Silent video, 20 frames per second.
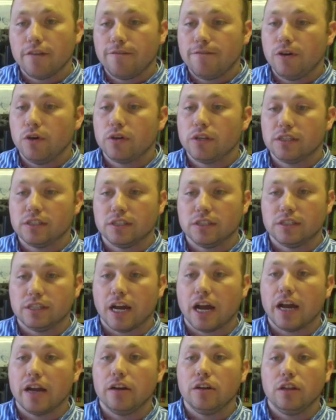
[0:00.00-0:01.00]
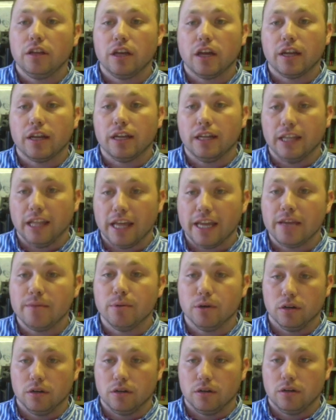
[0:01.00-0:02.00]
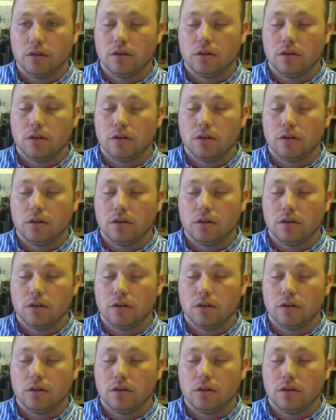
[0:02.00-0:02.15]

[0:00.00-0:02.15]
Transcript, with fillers: focus entirely on labor.